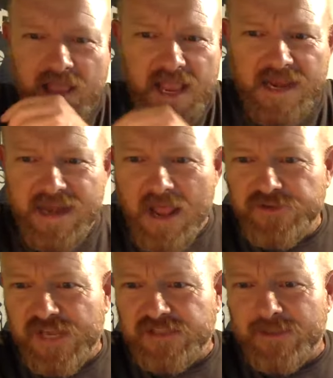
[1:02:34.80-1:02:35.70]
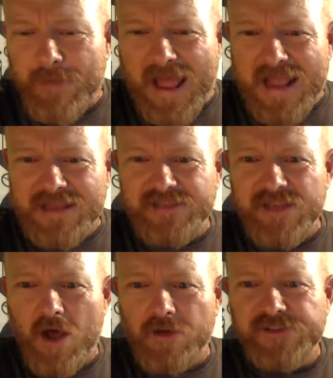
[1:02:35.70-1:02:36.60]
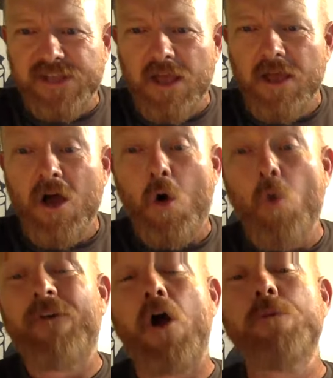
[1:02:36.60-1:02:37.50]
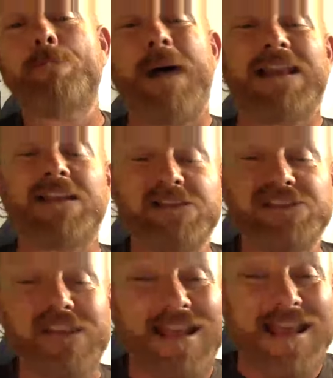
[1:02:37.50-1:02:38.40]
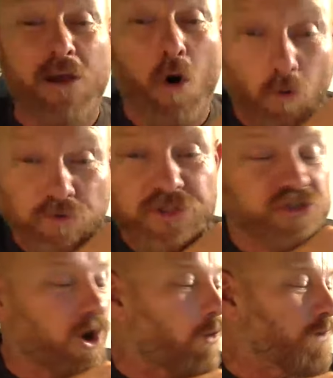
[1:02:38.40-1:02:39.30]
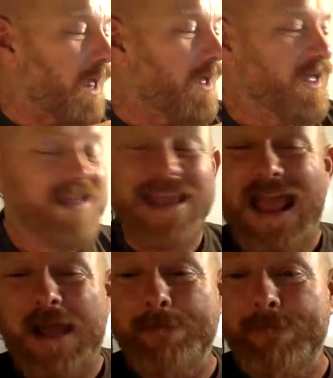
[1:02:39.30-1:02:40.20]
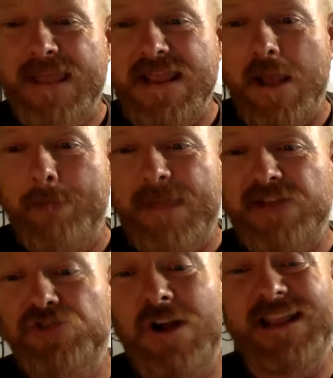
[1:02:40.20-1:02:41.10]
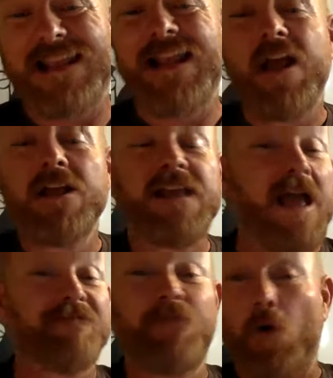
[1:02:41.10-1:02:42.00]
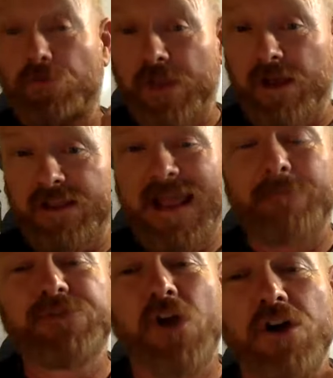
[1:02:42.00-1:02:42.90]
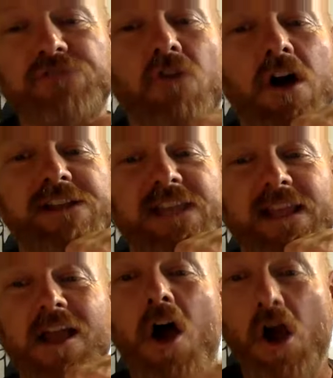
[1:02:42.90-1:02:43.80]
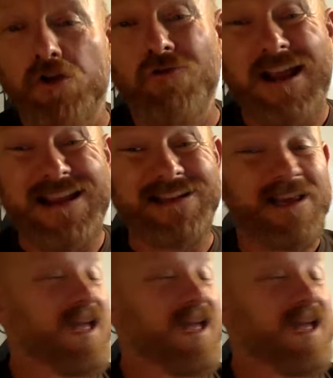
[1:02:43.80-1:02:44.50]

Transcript: in there, says the bag is the answer, although balancing it on your shoulder can be a bit tricky. Yeah, for the capsize writing. Agreed.